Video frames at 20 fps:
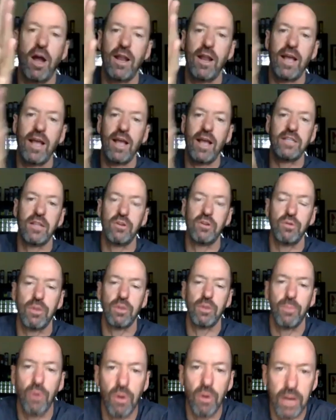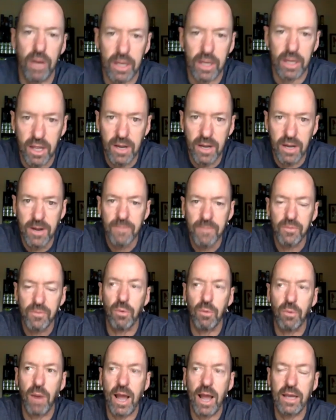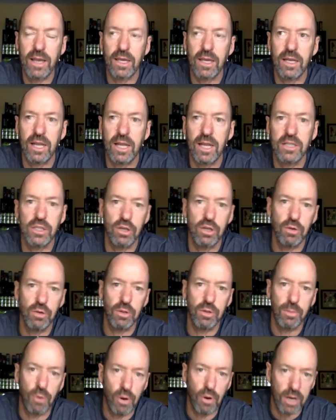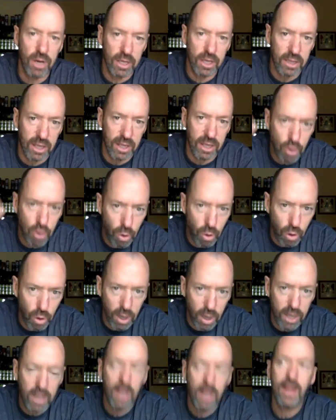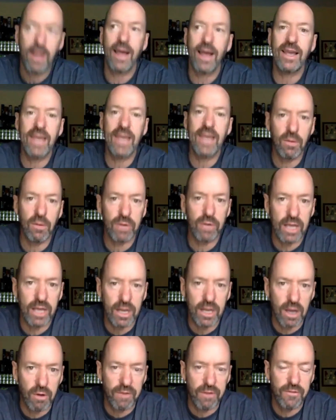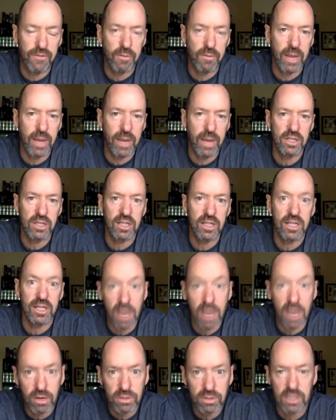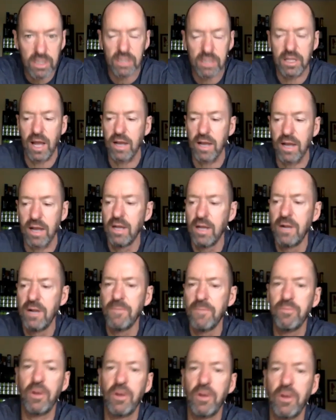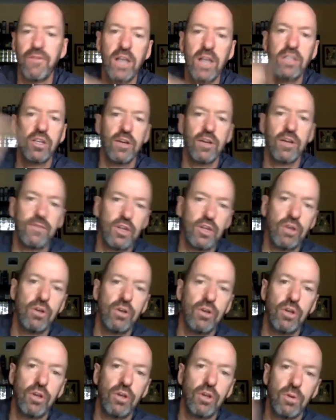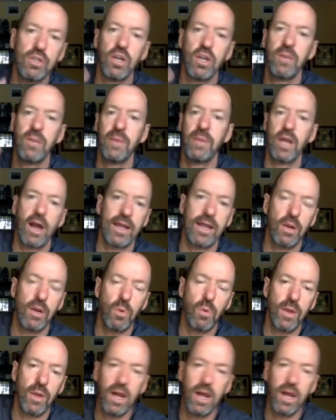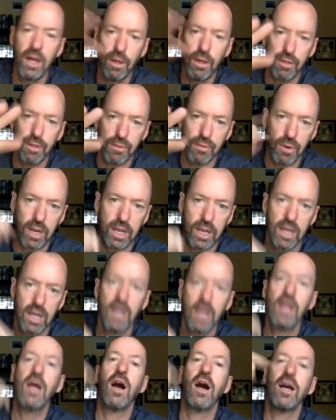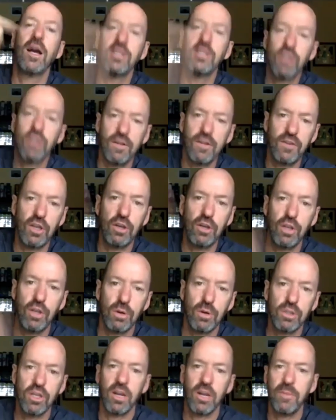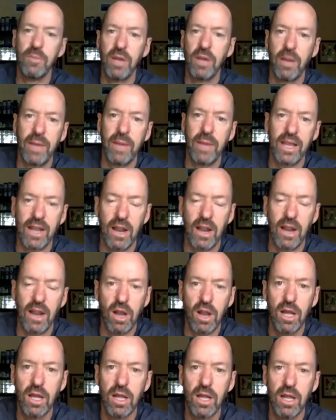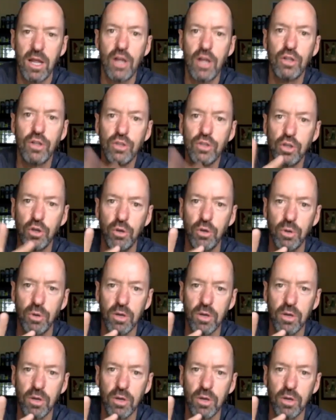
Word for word: it has nothing to do with the ball hitting the racket, it has to do with the ball hitting the court. Again, we get no information that tells us that. But if I serve to you, you return to me, I hit a winner, three. I serve to you, you return to me, I make an error, two.